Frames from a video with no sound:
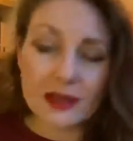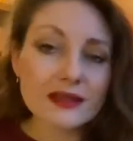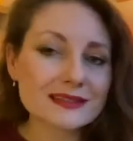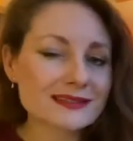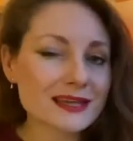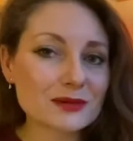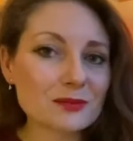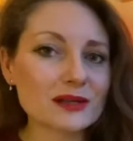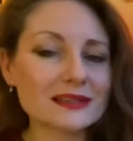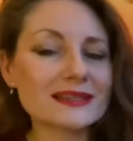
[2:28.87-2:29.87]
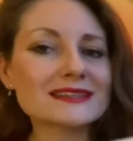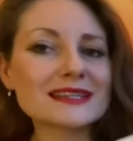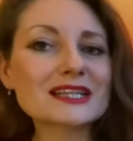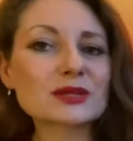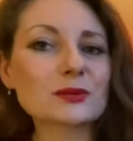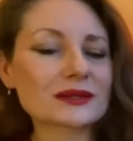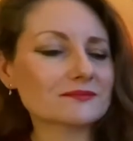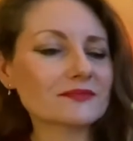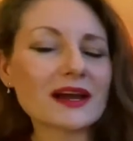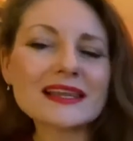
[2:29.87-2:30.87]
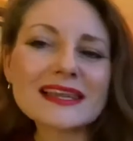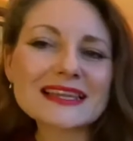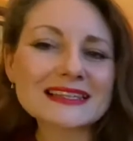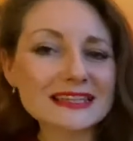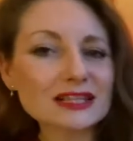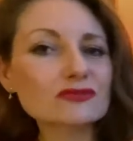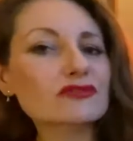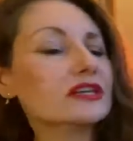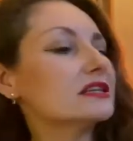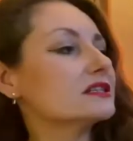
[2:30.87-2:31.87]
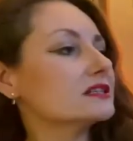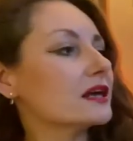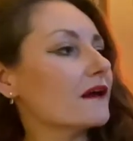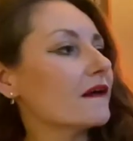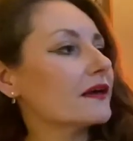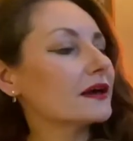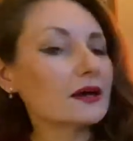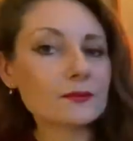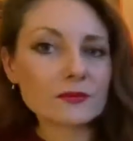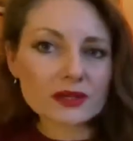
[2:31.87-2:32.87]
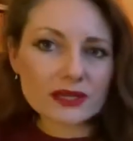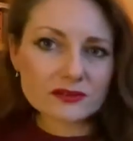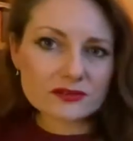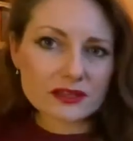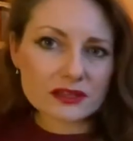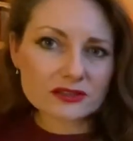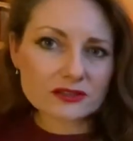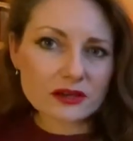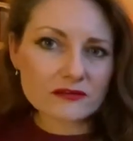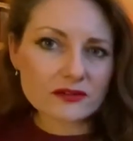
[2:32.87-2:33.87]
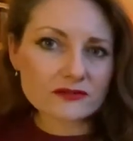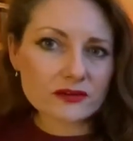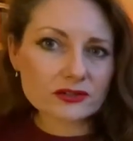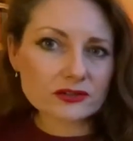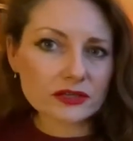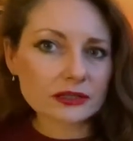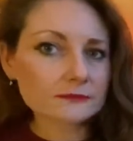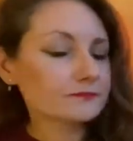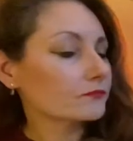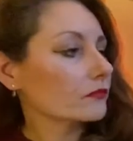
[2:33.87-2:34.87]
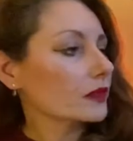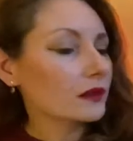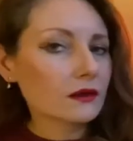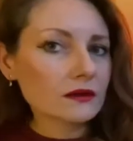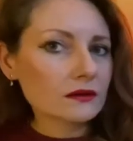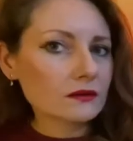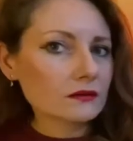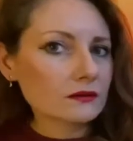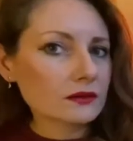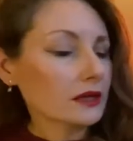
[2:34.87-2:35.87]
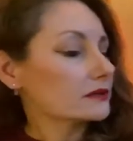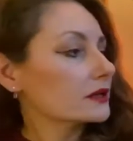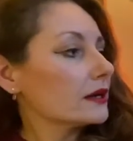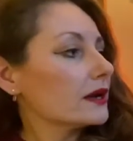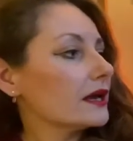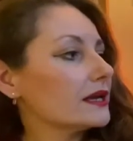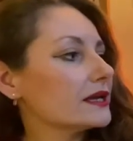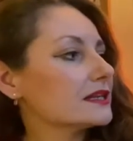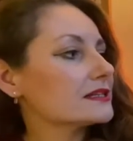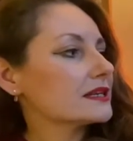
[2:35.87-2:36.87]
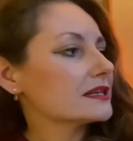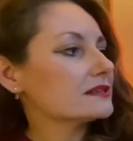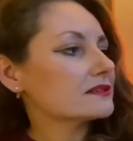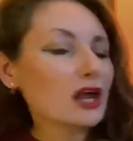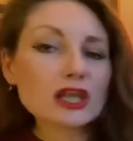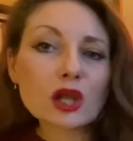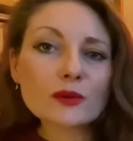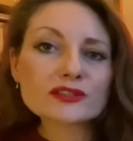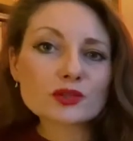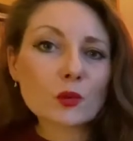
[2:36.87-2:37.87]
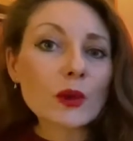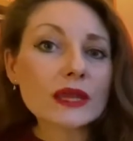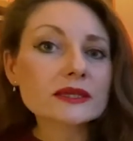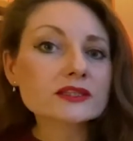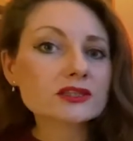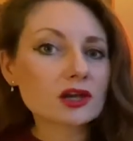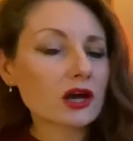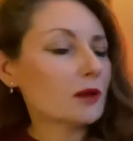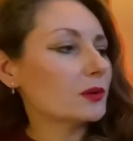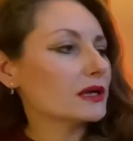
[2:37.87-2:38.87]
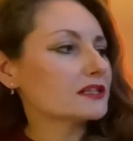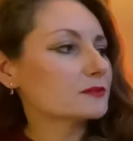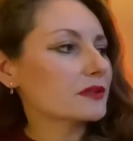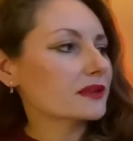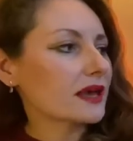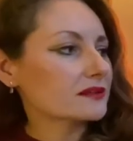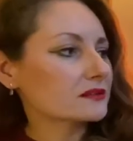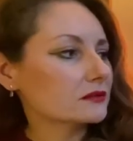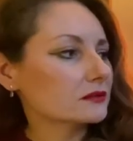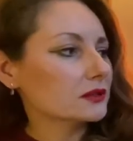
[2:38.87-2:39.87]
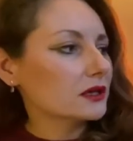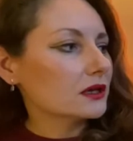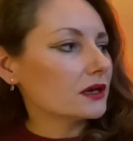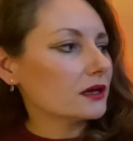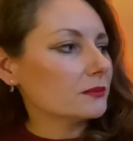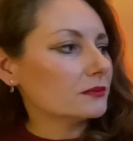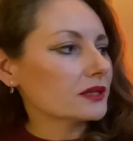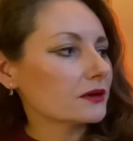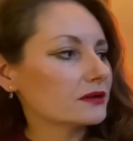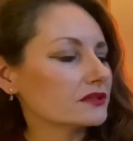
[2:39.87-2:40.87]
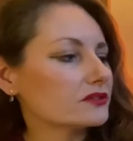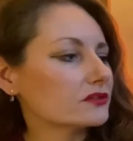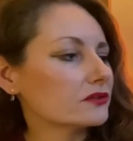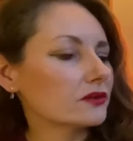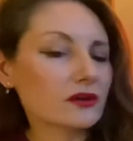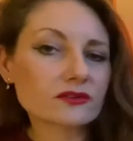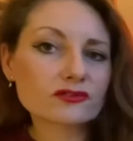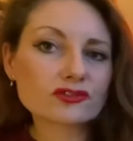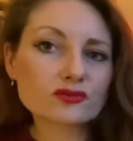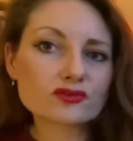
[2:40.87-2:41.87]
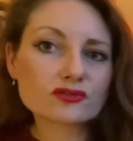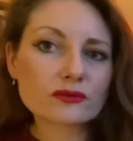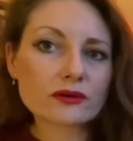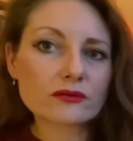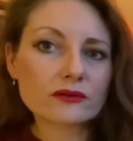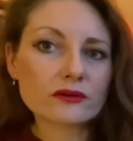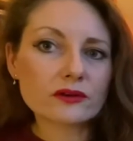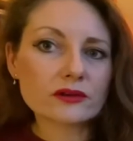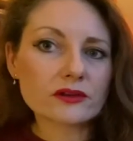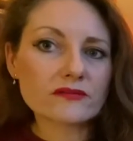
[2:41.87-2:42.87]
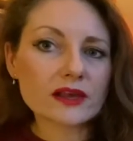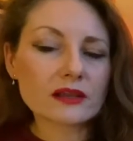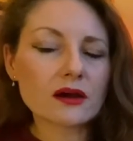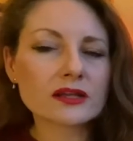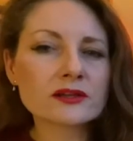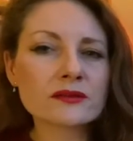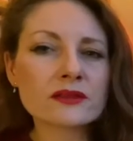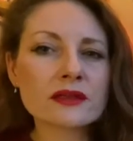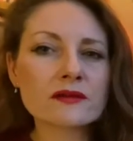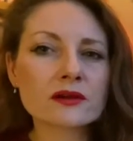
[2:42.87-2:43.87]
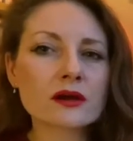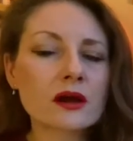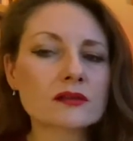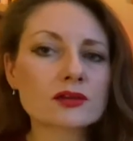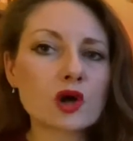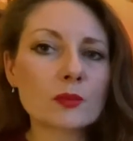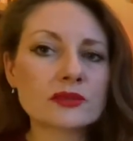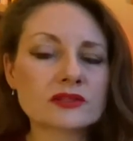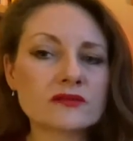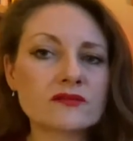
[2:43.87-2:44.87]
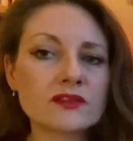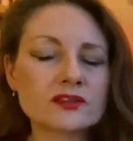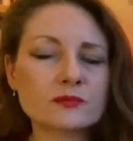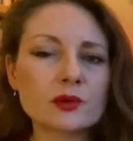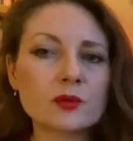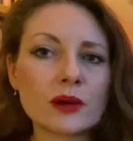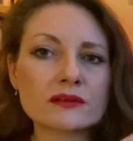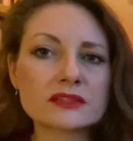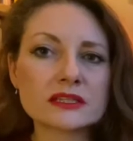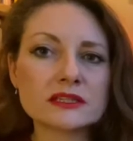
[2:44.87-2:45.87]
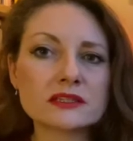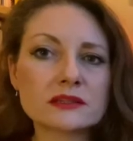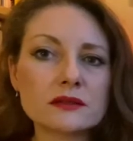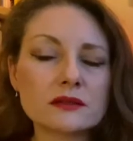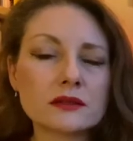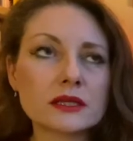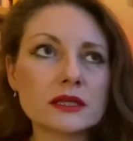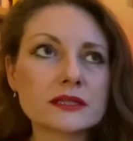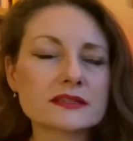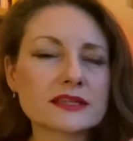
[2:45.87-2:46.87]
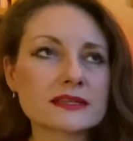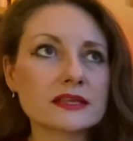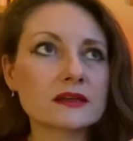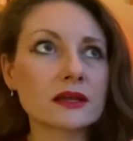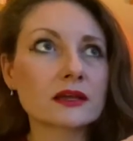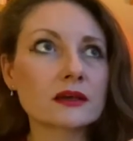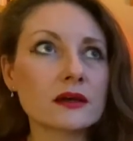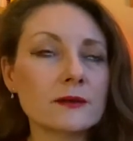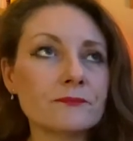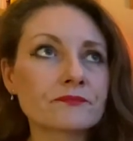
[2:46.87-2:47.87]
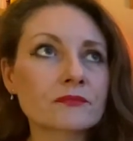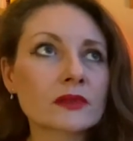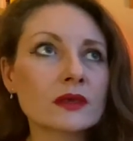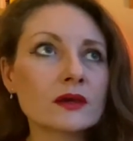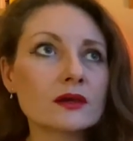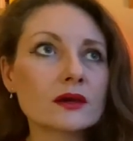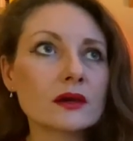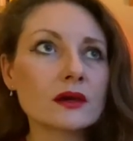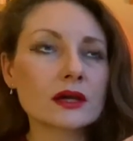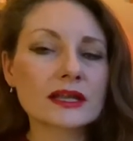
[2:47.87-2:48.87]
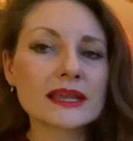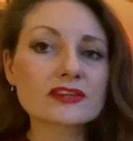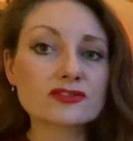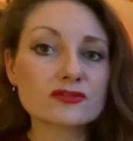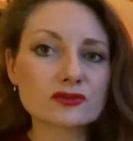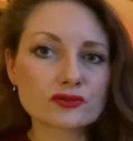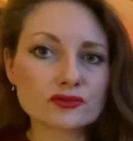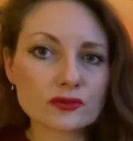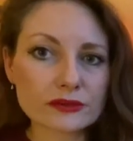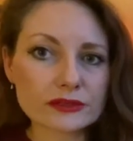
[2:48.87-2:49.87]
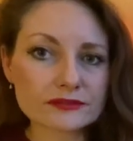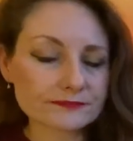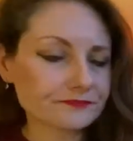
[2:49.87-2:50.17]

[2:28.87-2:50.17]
The second one is a little one. I like little reads. Can you see that? This cover is very shiny. Yes. It is Lois the Witch by Elizabeth Gaskell. Now, this is either a short story or a novella. I know that there are other copies of this book where it's set in like a collection of short stories.